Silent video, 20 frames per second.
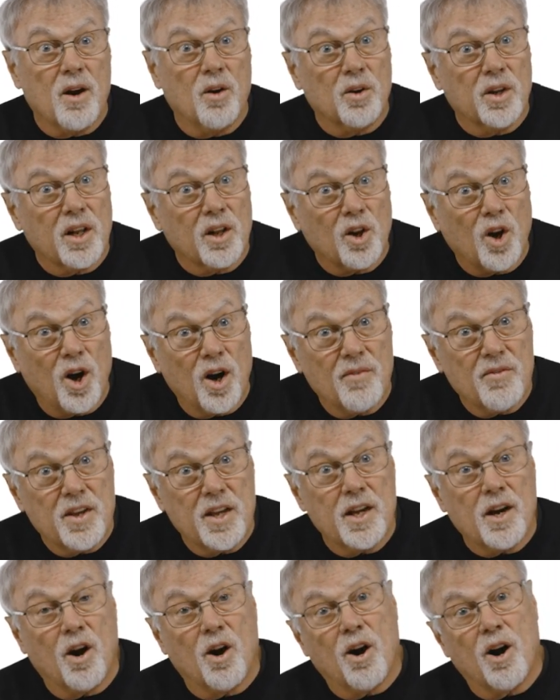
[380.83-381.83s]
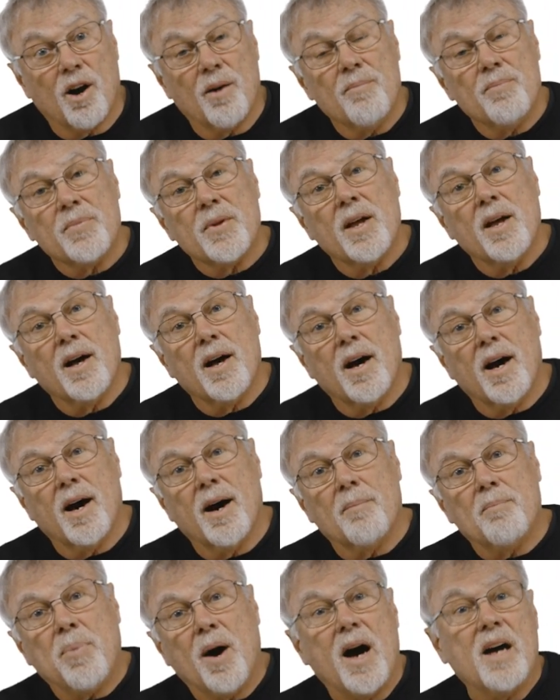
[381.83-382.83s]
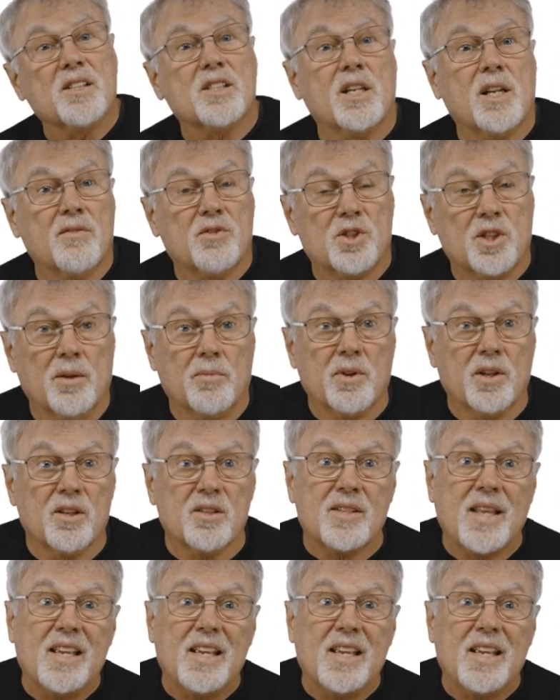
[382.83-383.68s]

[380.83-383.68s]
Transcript: only larvae are a positive stimulus.